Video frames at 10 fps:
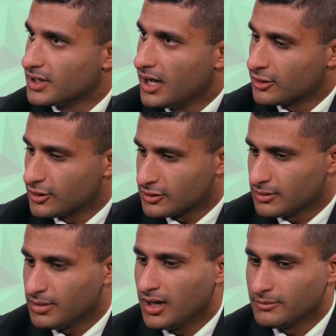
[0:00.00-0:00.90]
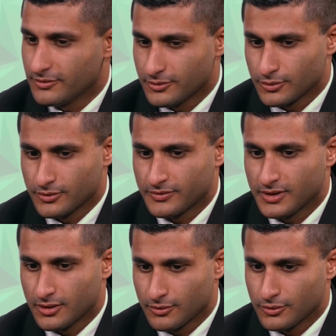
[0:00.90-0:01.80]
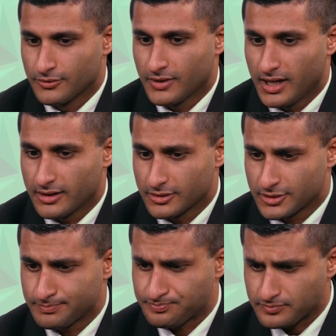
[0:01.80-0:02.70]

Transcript: got her to the bottom of the roof, near the roof ladders,